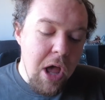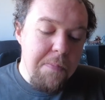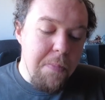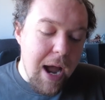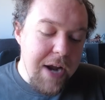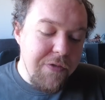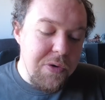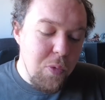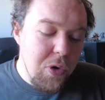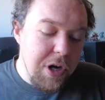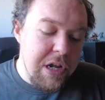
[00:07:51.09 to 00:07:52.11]

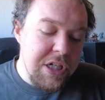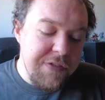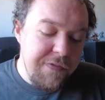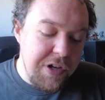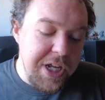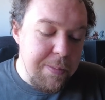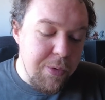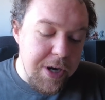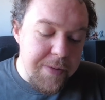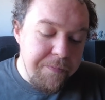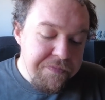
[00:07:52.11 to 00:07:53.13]
"migrant workers flooding
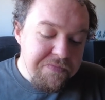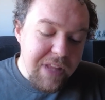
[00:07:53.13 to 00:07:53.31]
Britain,"